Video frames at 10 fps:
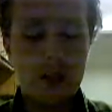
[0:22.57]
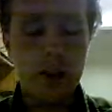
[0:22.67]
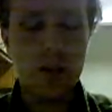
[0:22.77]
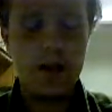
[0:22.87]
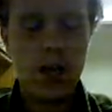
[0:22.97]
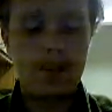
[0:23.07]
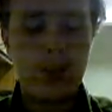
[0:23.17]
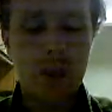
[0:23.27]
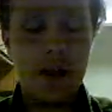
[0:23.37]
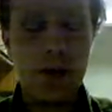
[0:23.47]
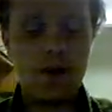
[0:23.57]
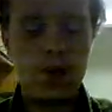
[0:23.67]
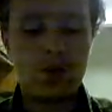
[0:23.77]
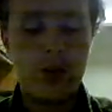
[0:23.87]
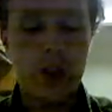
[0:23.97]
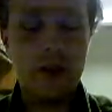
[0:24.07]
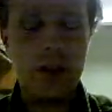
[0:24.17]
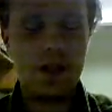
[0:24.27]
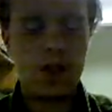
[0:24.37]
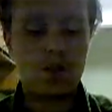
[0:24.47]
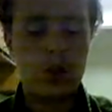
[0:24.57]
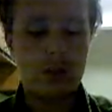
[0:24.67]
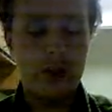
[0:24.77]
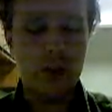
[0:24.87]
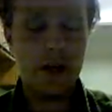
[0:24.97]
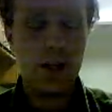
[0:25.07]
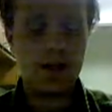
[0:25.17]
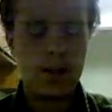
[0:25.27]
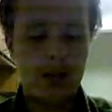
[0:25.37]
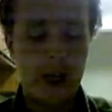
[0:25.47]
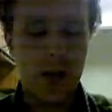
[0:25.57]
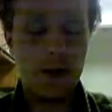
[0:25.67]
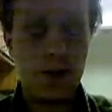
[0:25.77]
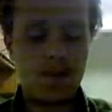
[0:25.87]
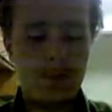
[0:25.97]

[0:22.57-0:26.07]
does not begin to address the issue you decided to tackle.